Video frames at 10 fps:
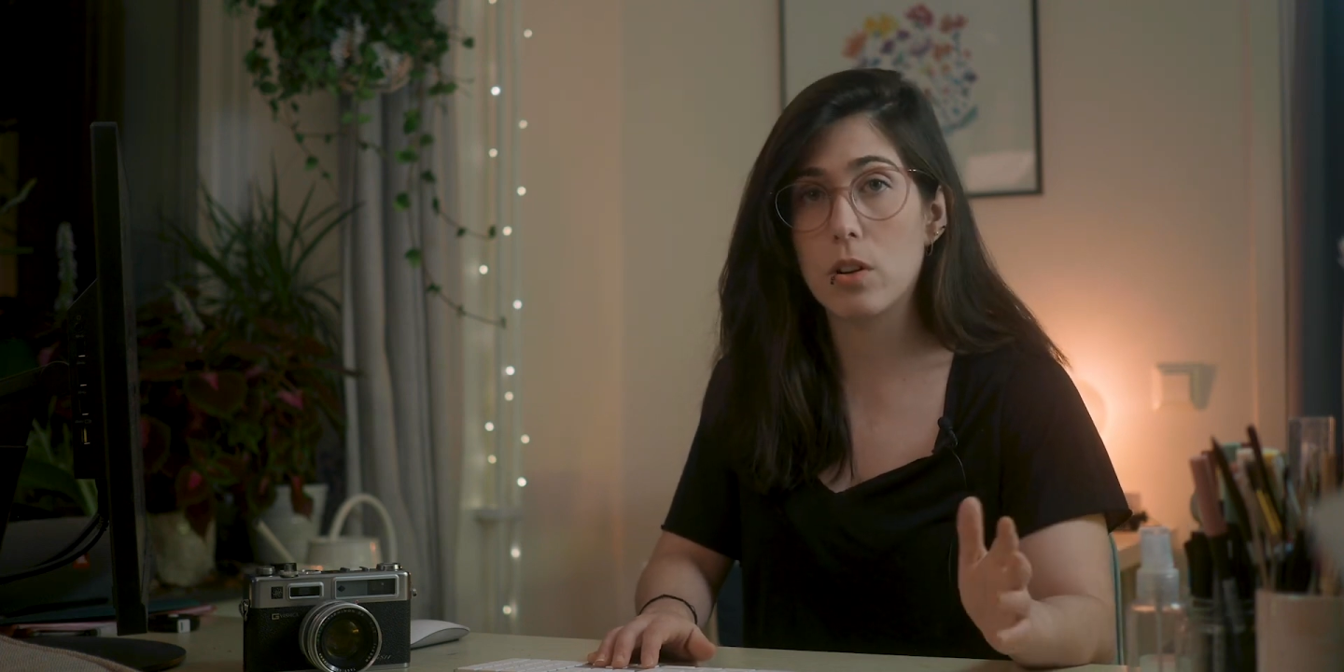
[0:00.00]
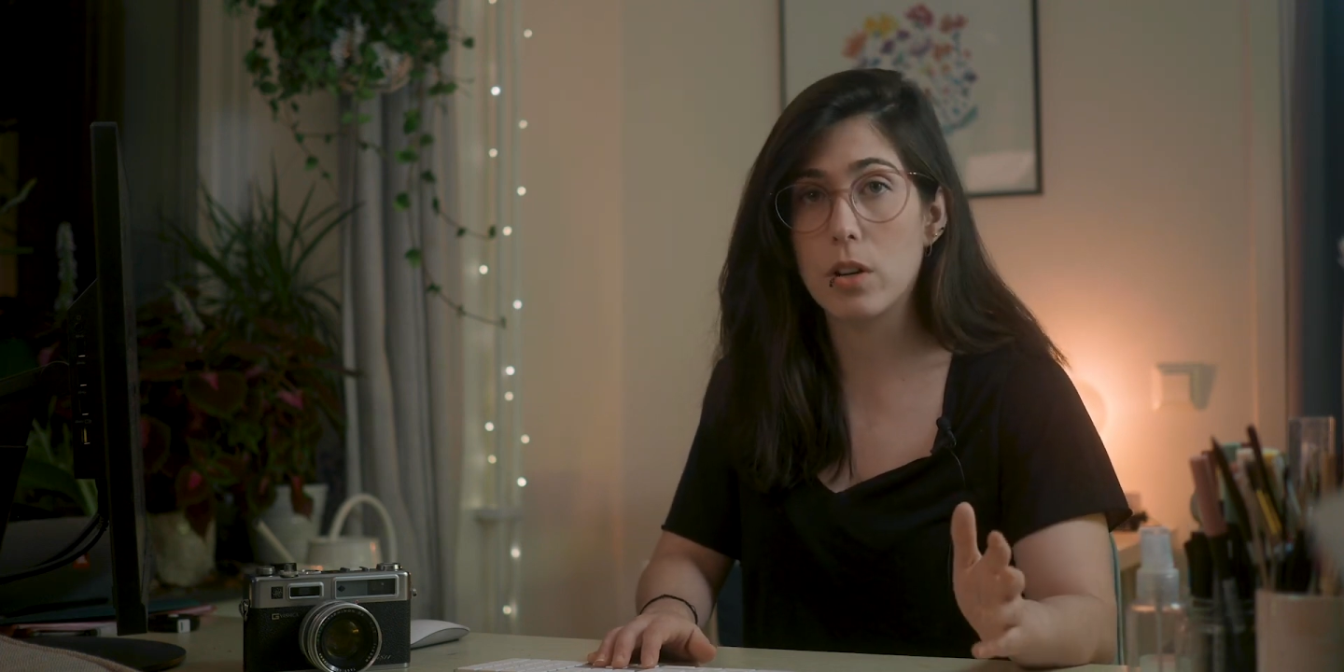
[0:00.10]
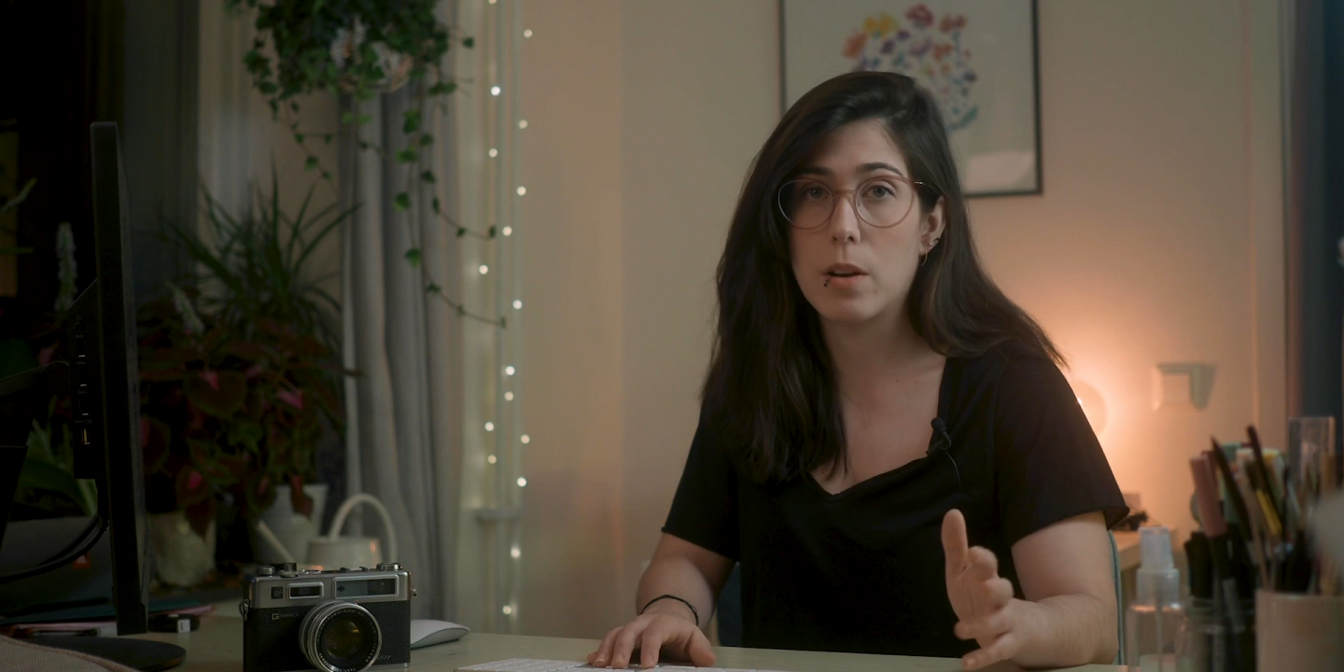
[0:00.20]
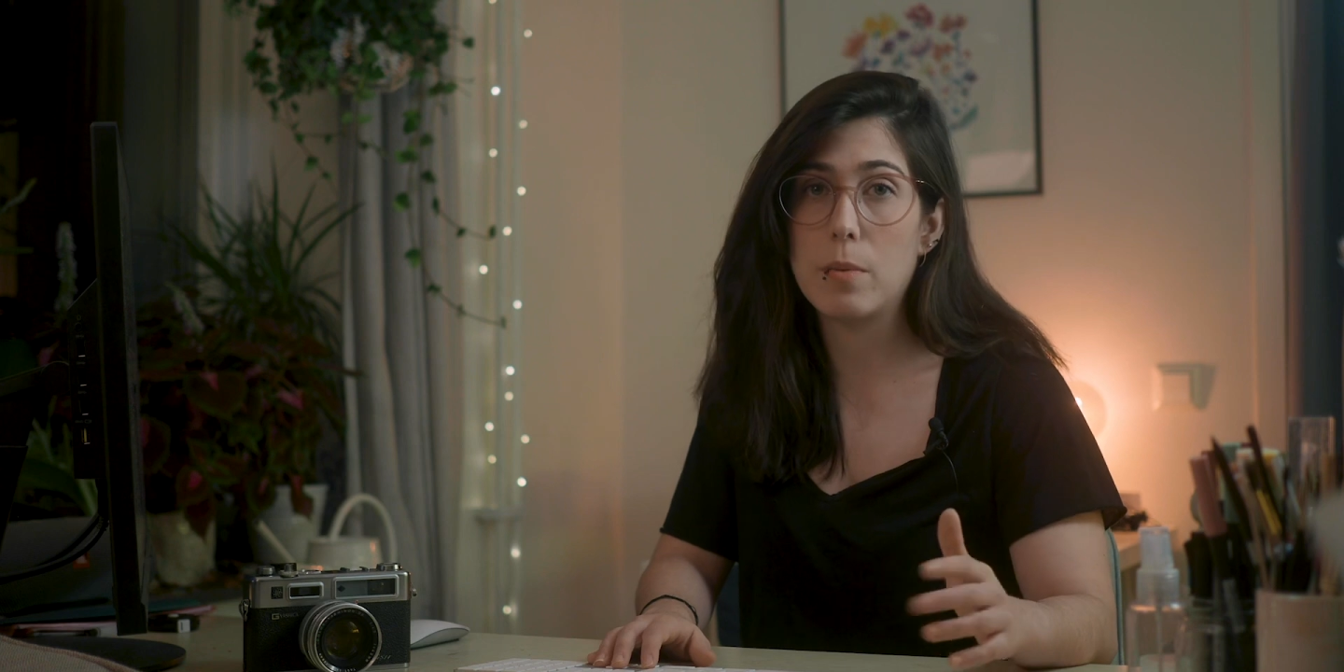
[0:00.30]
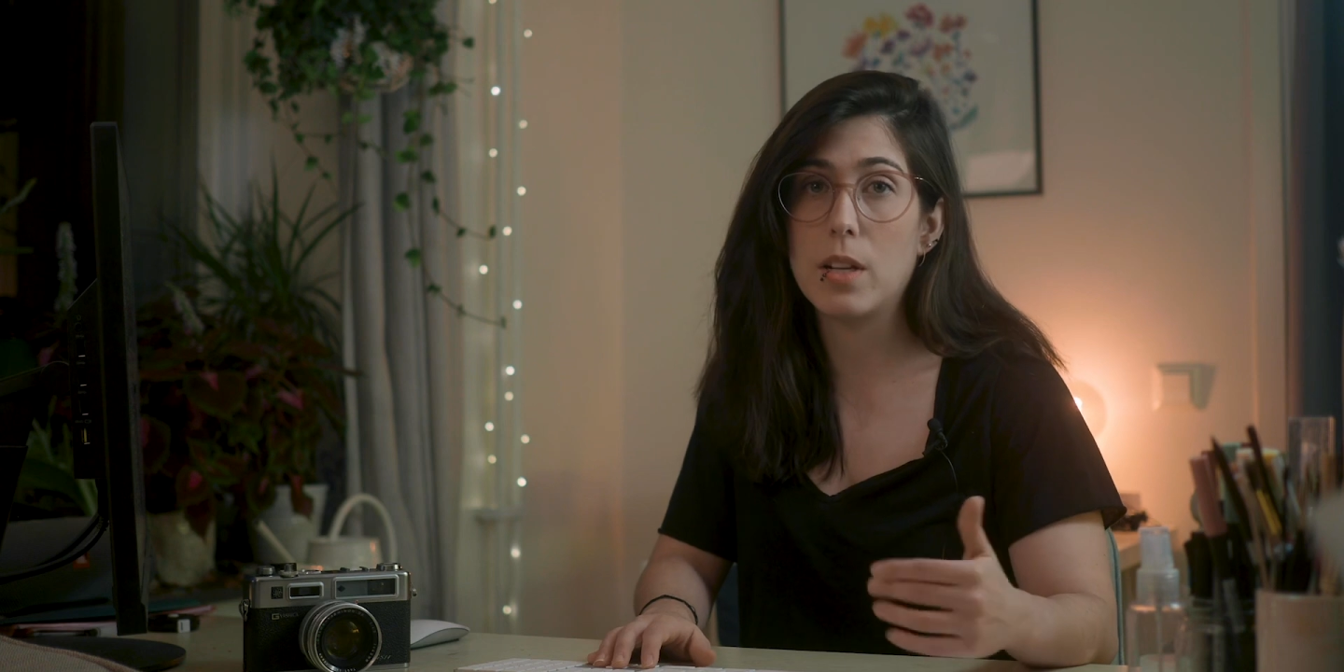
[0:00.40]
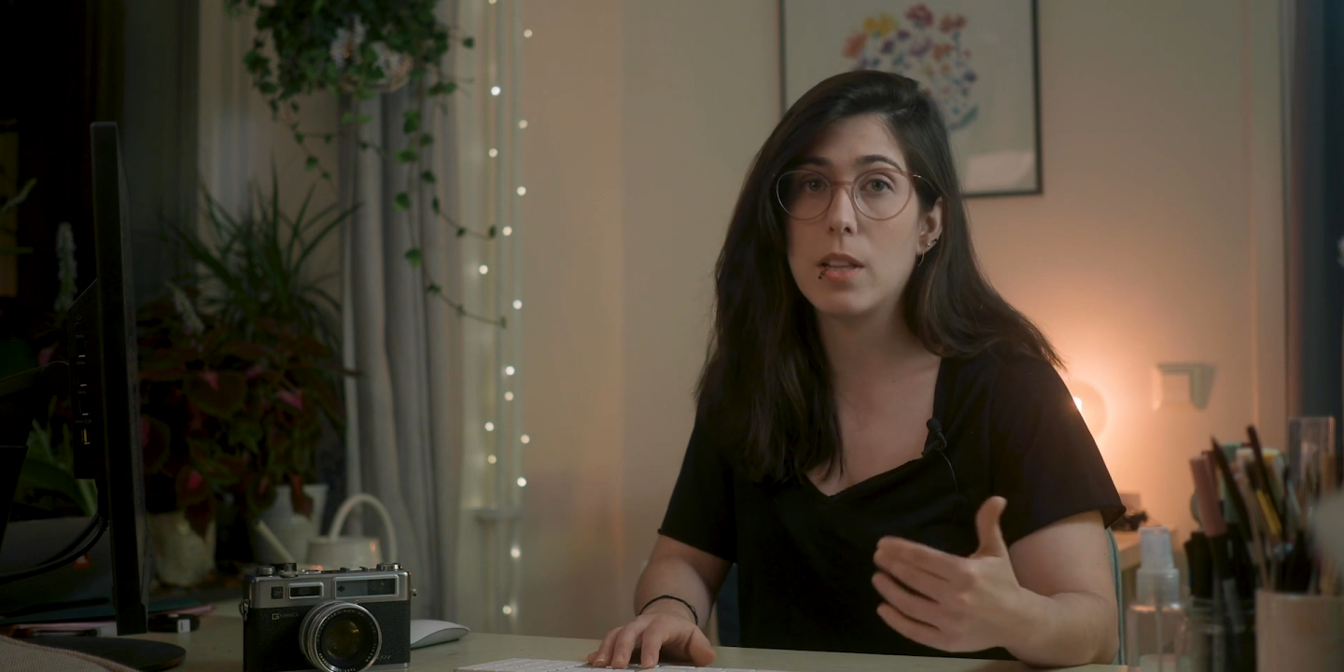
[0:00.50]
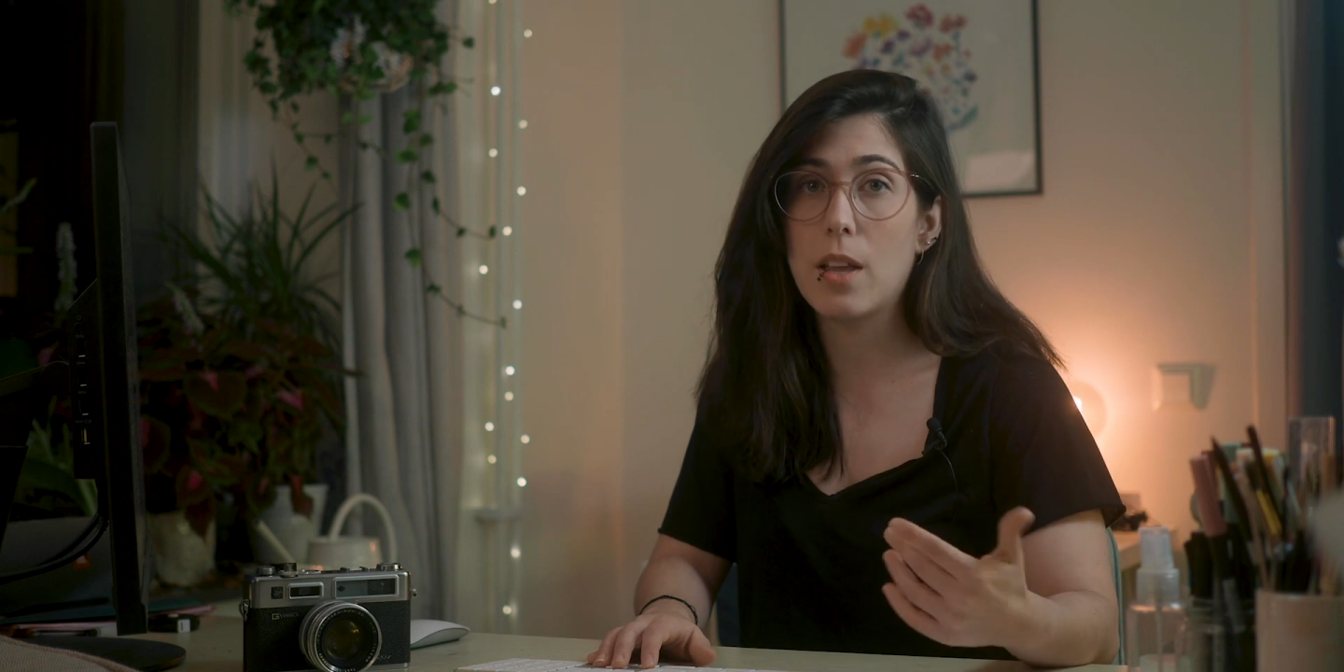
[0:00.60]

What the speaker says: going to be